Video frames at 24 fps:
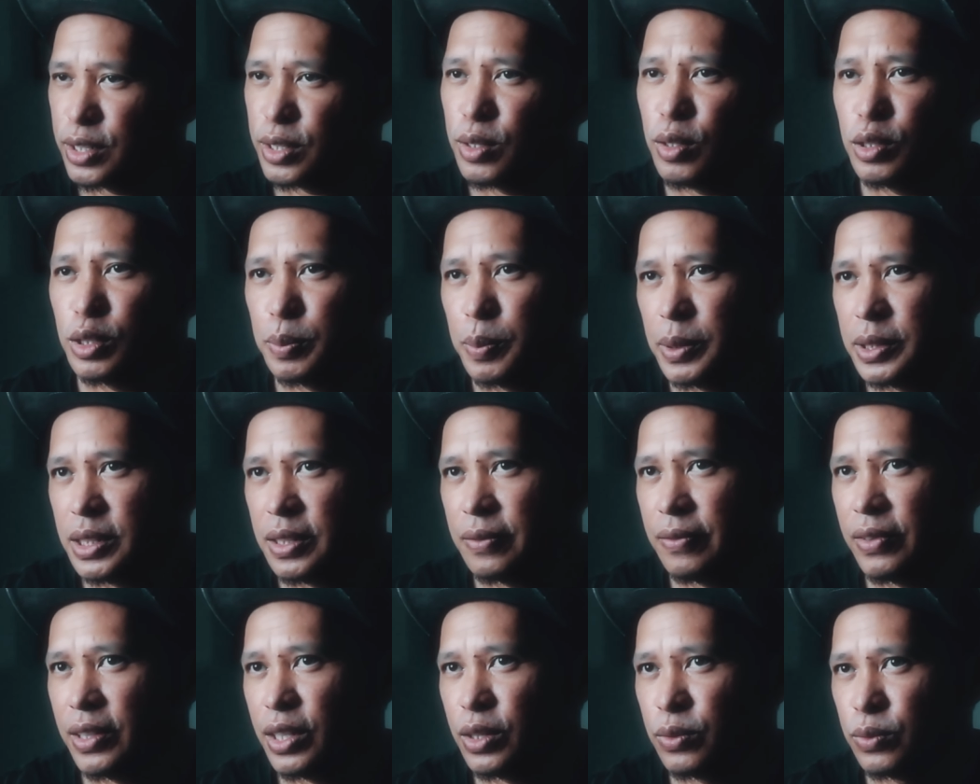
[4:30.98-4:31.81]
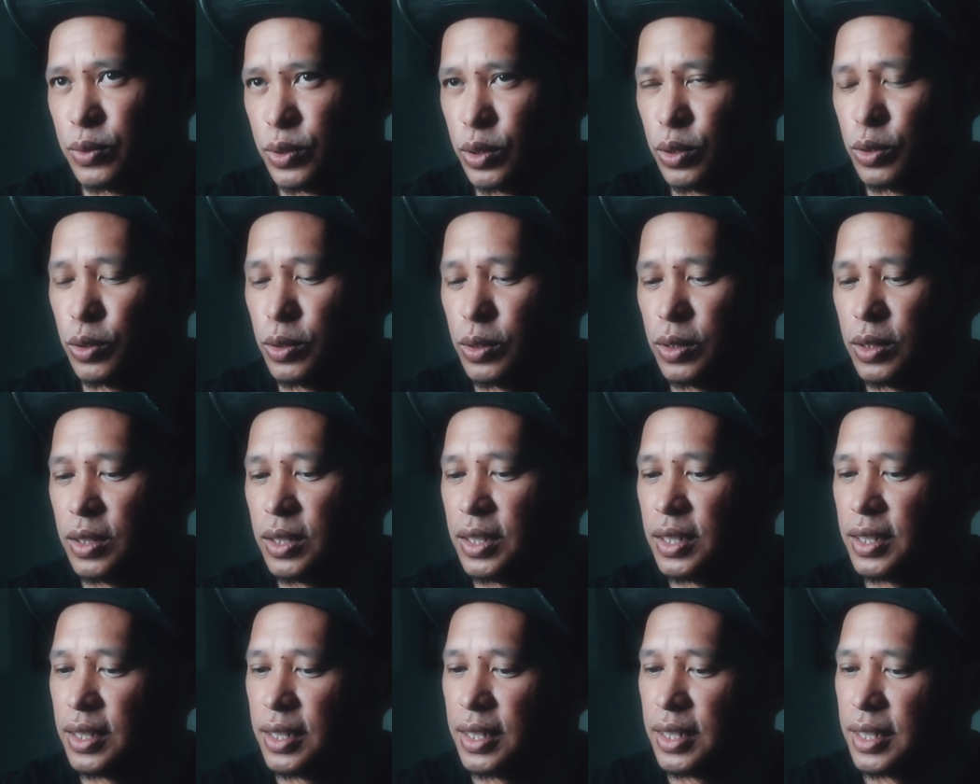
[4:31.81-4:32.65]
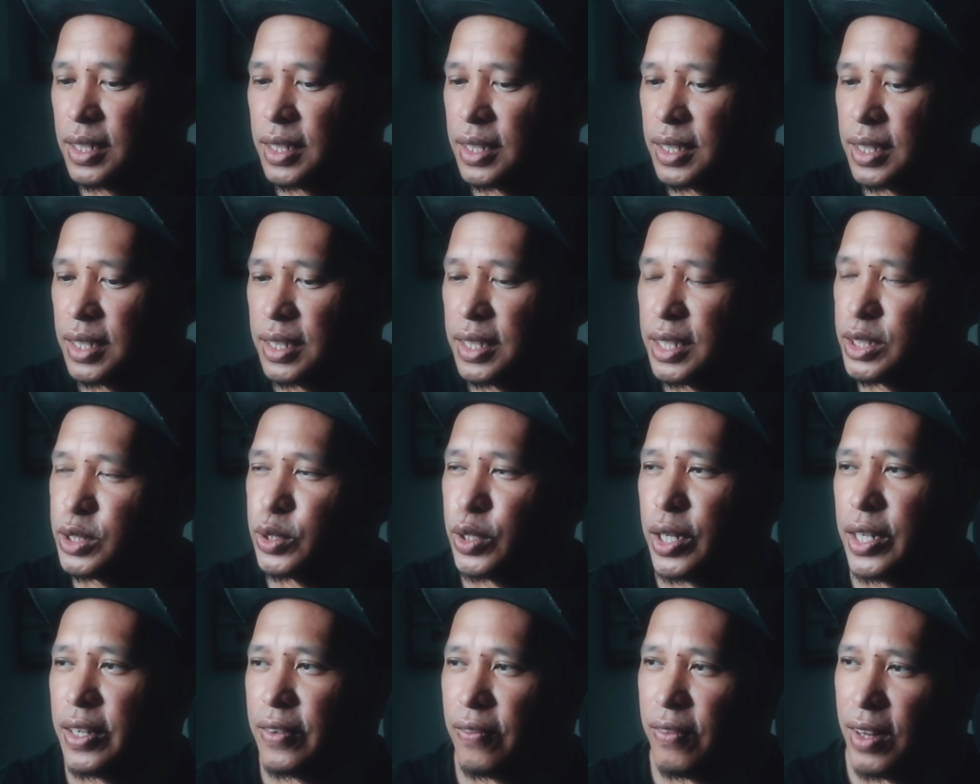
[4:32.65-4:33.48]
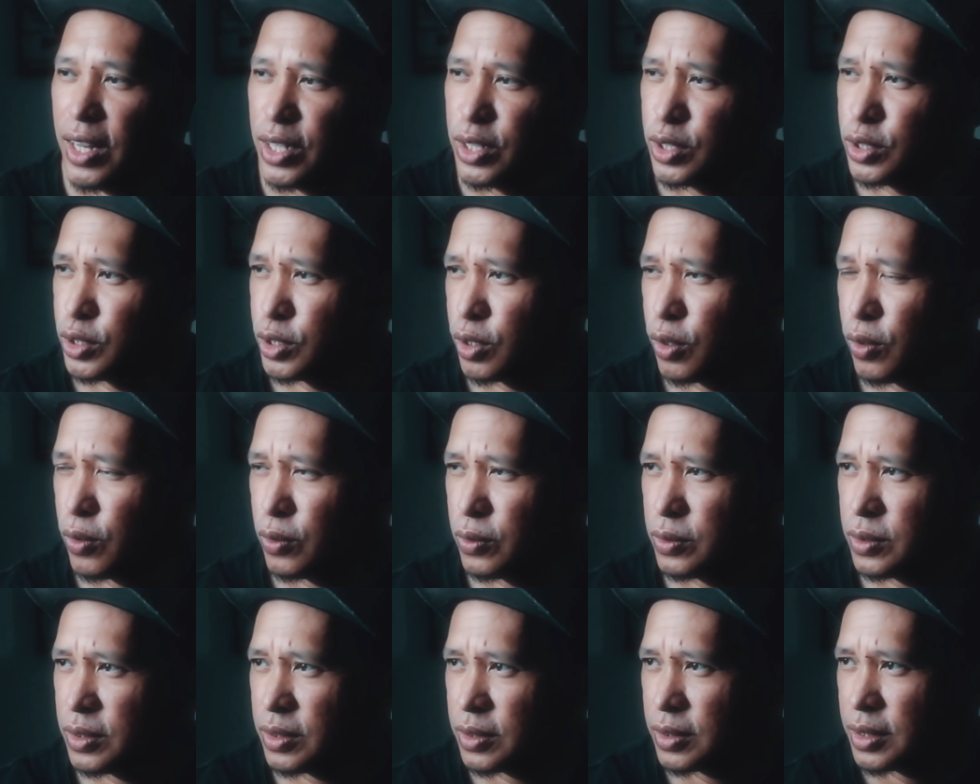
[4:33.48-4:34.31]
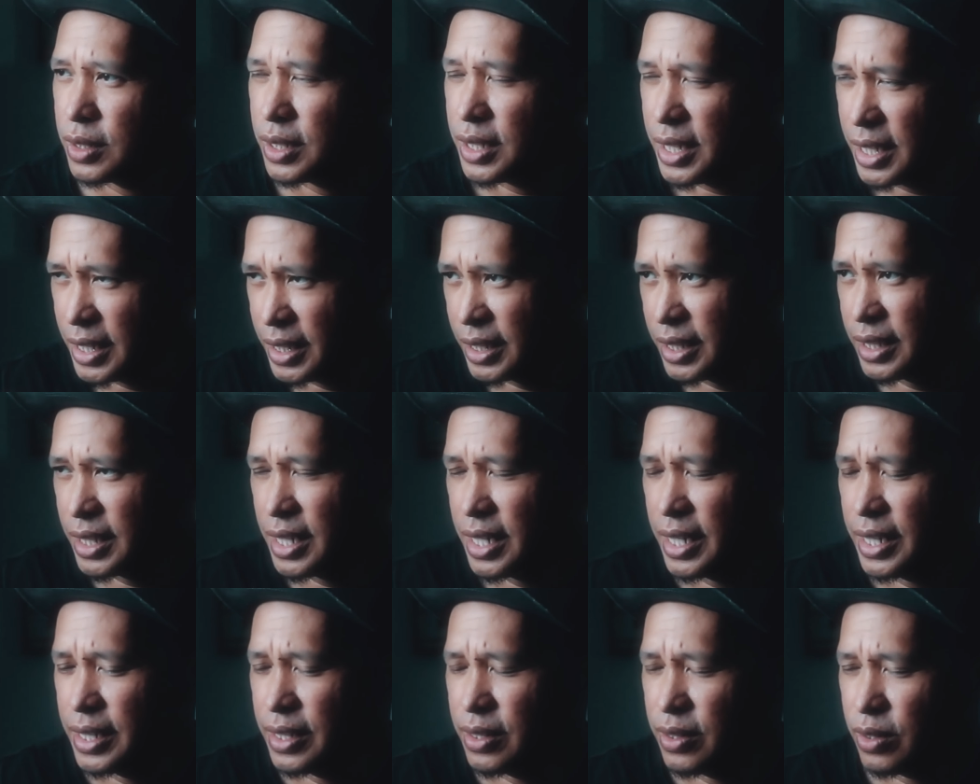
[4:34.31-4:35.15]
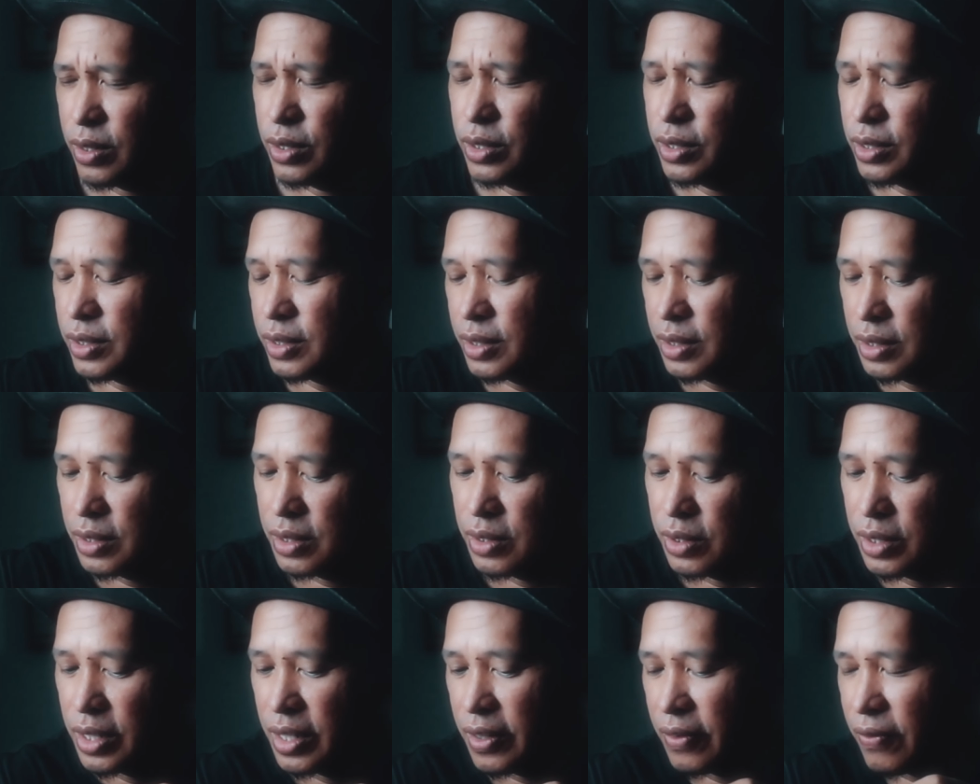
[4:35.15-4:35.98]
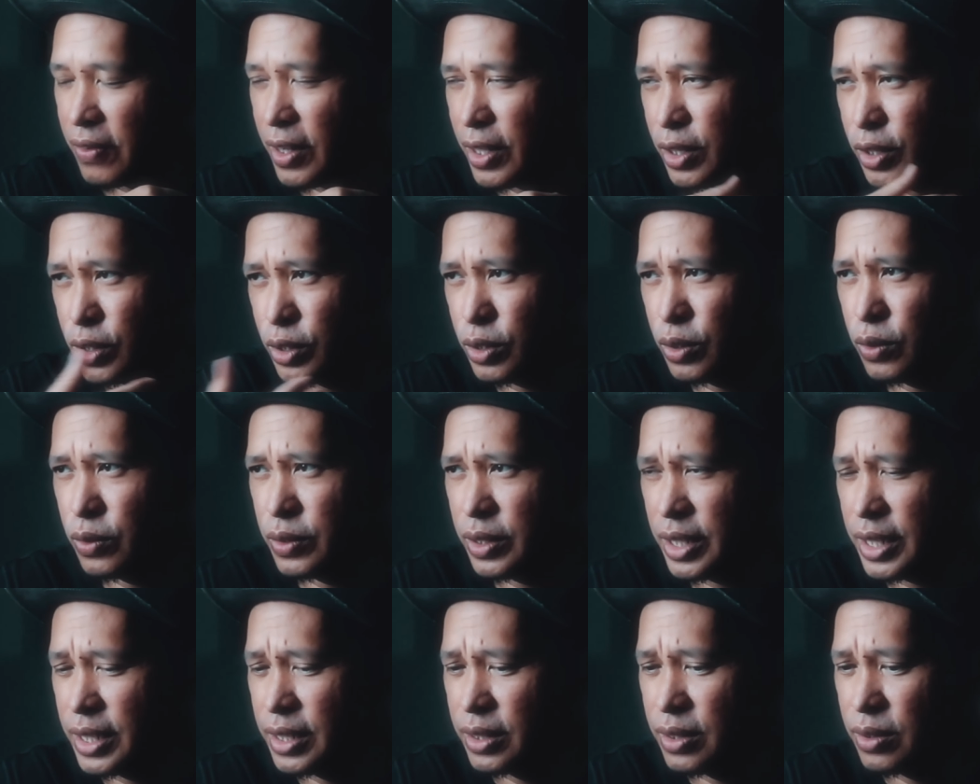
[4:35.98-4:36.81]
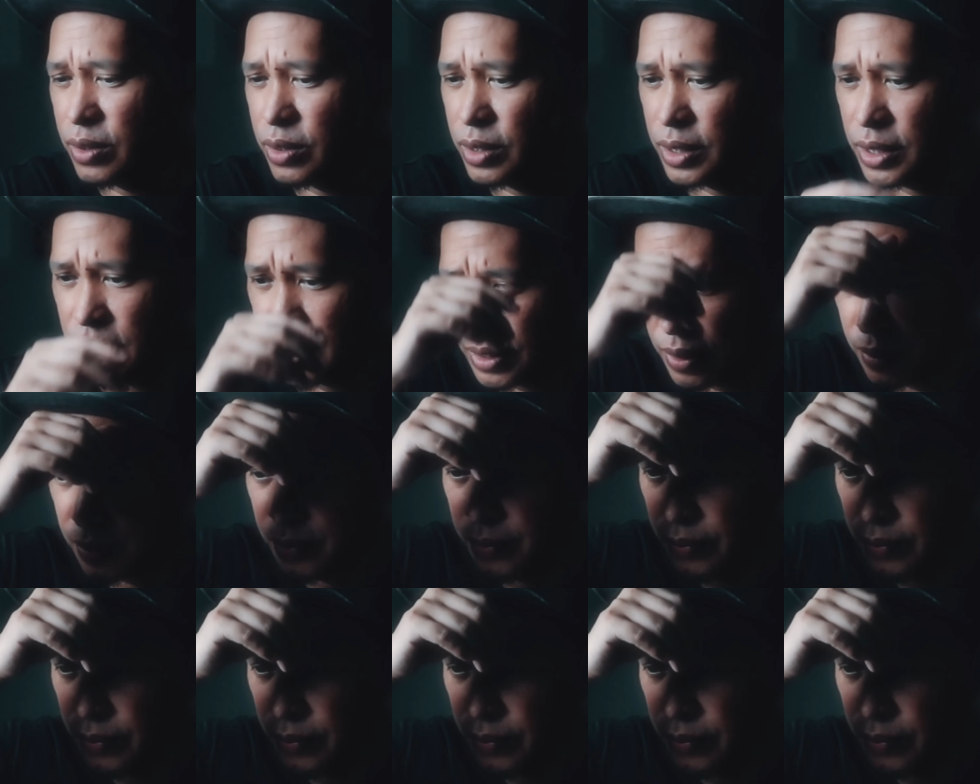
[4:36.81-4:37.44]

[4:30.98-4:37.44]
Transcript: is no specific rule that you cannot fly your drone inside or you cannot fly your drone indoors.